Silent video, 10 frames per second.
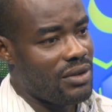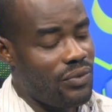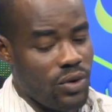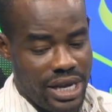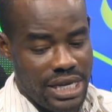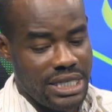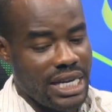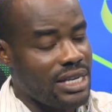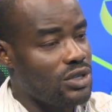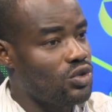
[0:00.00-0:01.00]
For
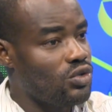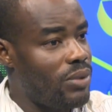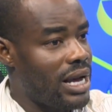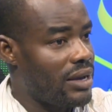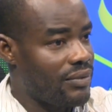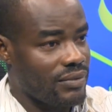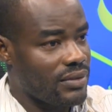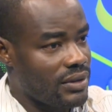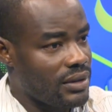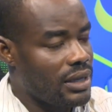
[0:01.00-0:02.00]
Asia, is super.
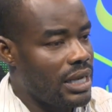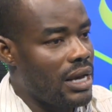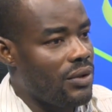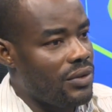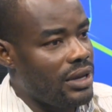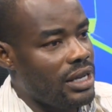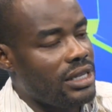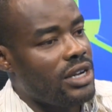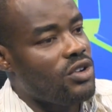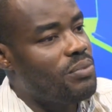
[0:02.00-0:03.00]
Now
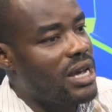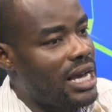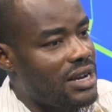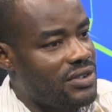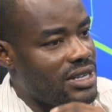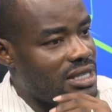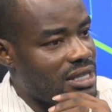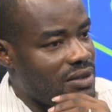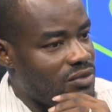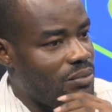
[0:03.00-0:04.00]
the European countries
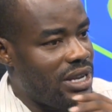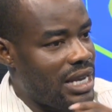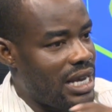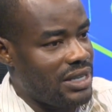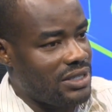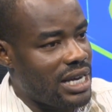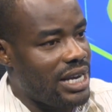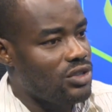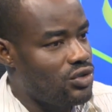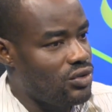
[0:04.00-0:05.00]
will be
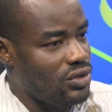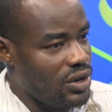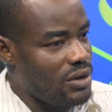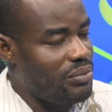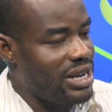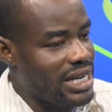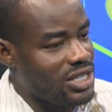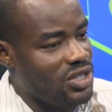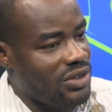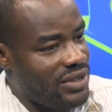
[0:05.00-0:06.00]
trying to bring
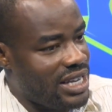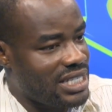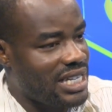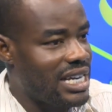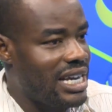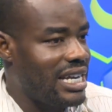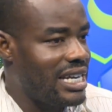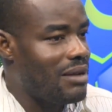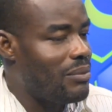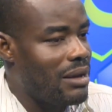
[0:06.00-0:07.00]
this unification here and
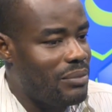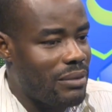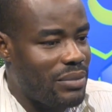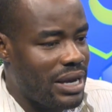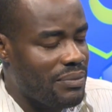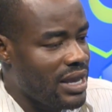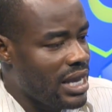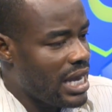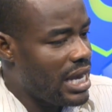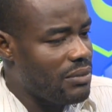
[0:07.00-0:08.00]
there, blah blah blah.
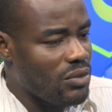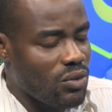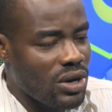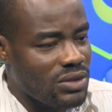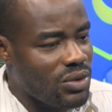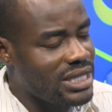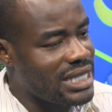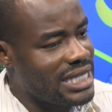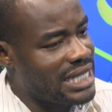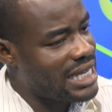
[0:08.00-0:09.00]
Um, what what
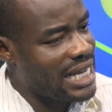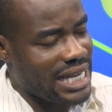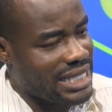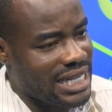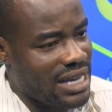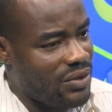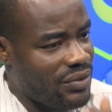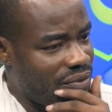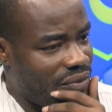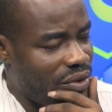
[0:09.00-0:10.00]
is the target now
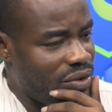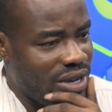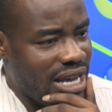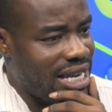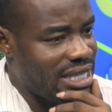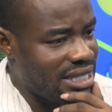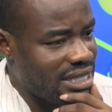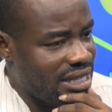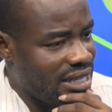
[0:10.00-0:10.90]
for you guys?